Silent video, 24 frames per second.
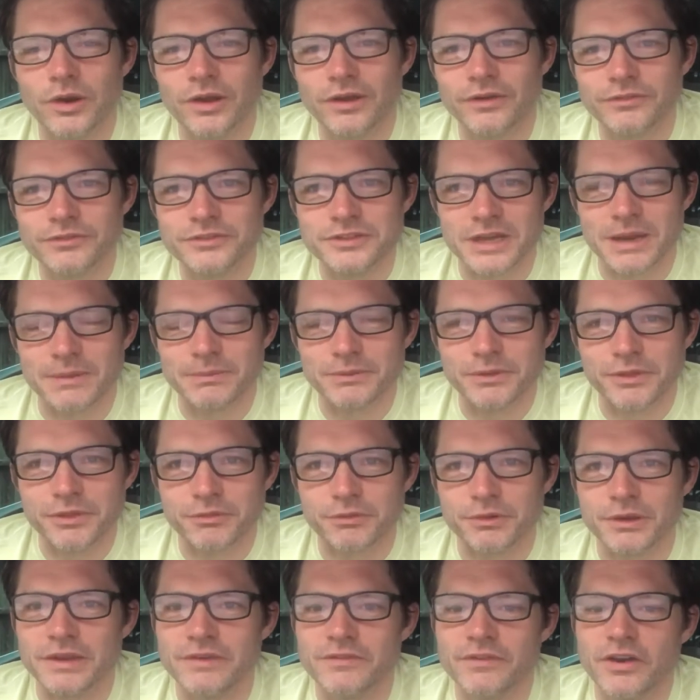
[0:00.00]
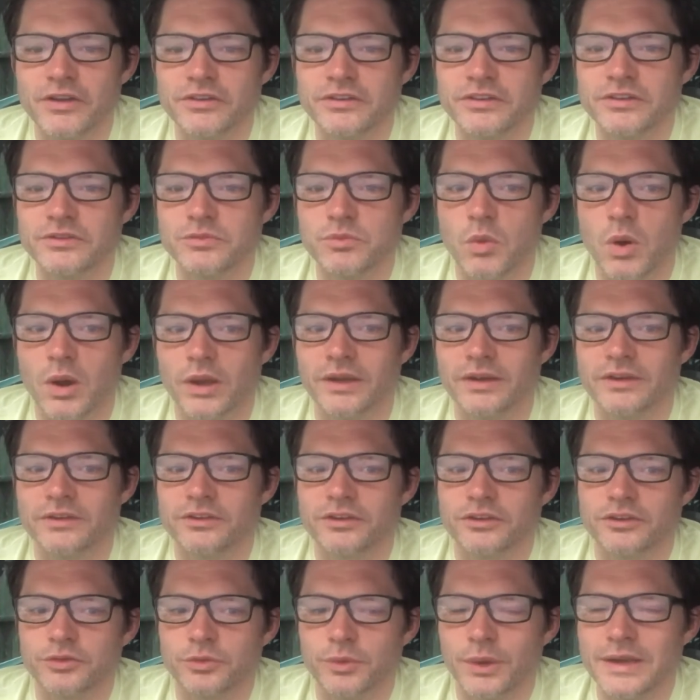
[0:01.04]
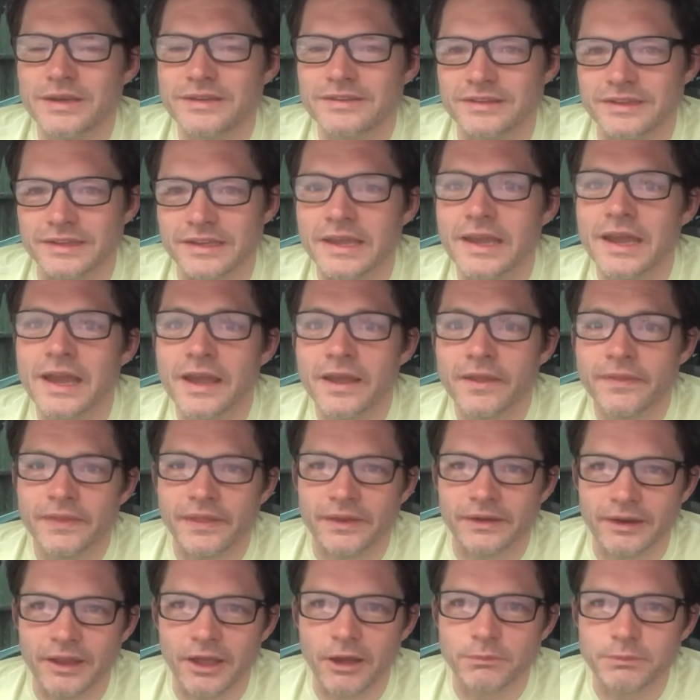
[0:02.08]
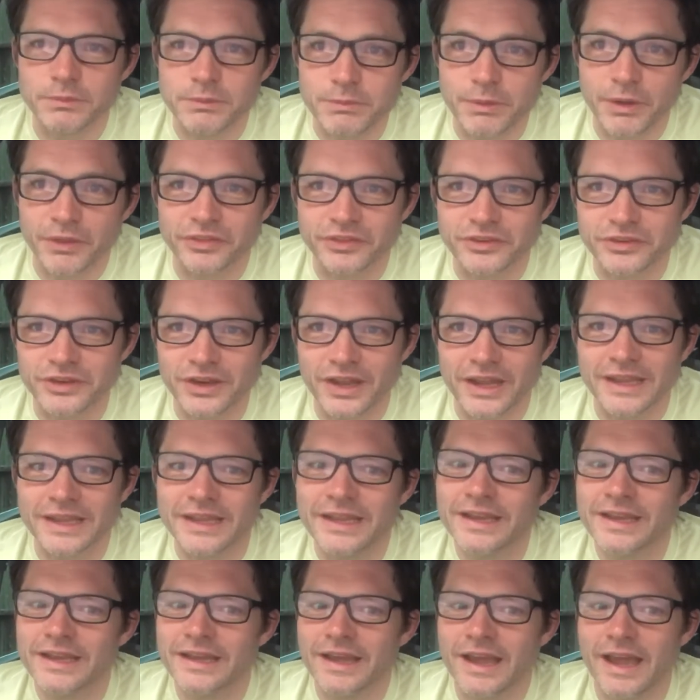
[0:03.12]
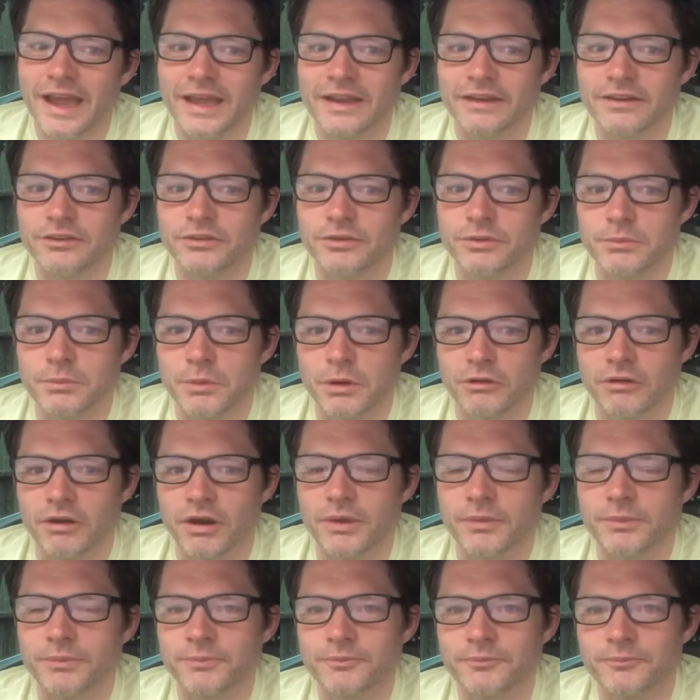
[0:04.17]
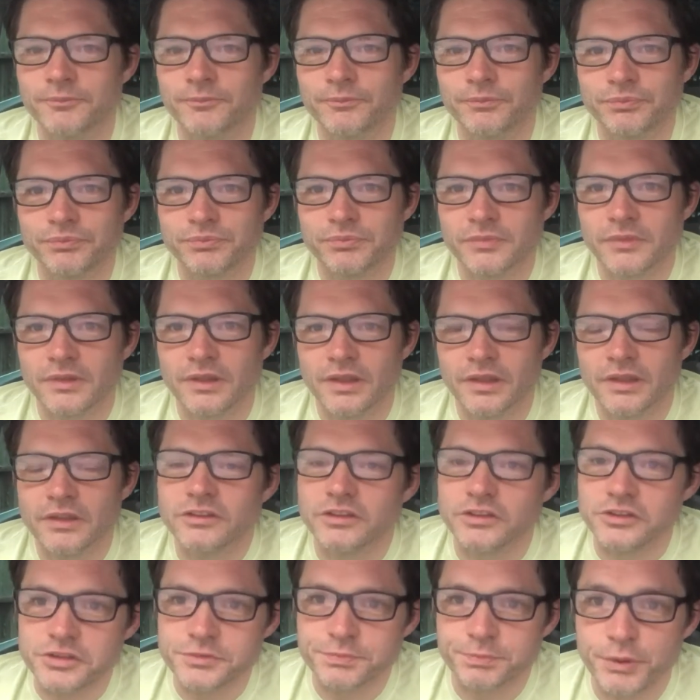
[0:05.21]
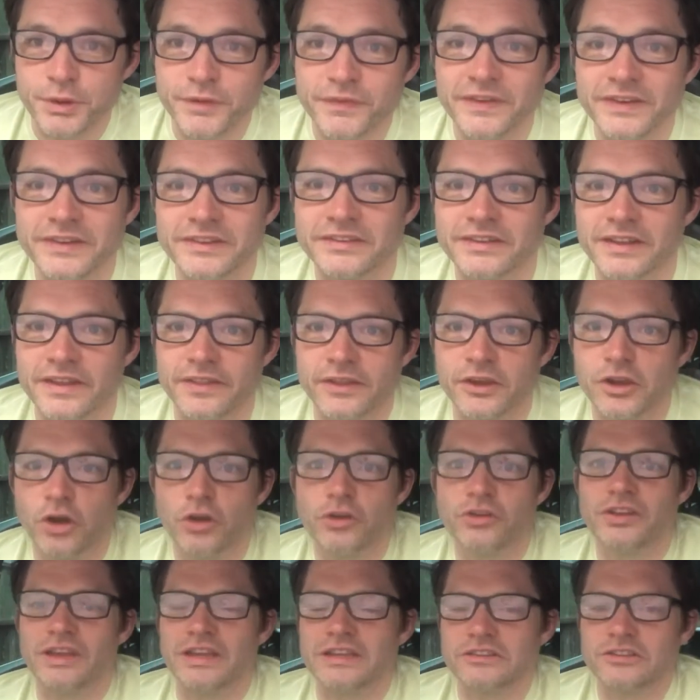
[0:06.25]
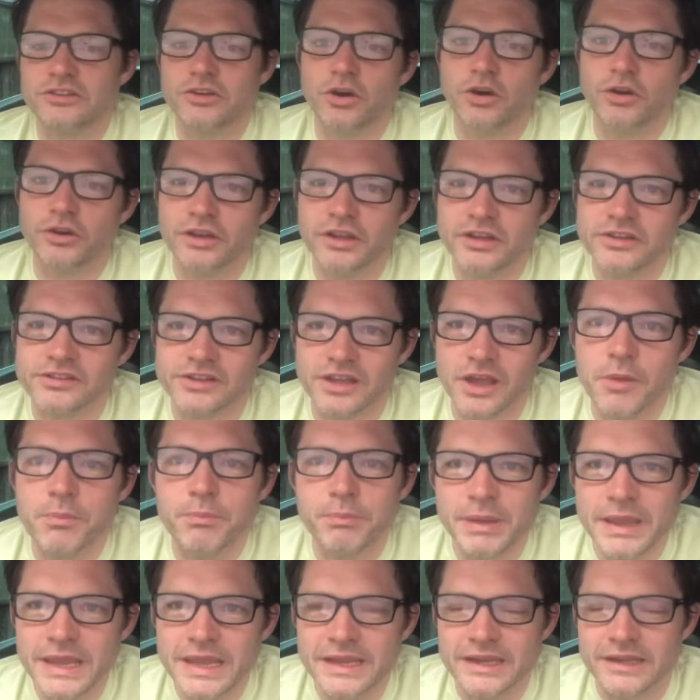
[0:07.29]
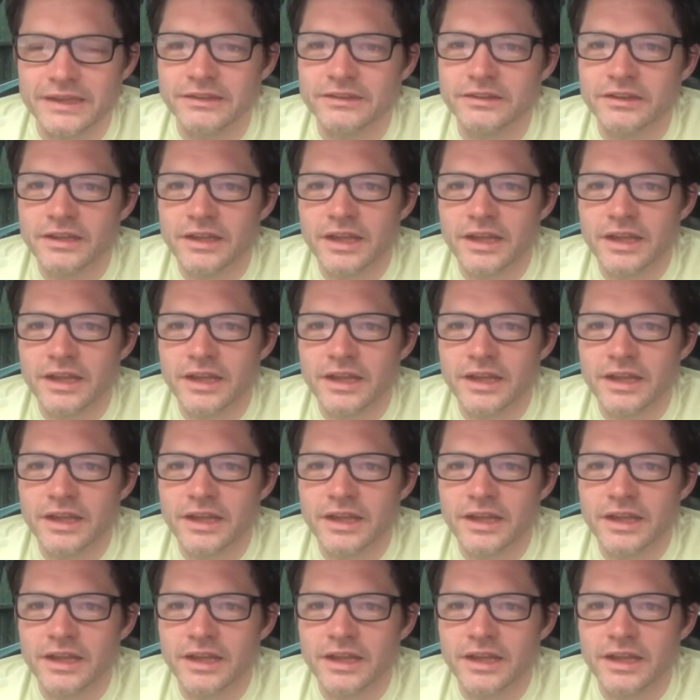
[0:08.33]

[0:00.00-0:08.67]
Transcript: of chapter 3, verses 1 to 20. That'll help you both today and tomorrow. So just briefly to set the context, God has appeared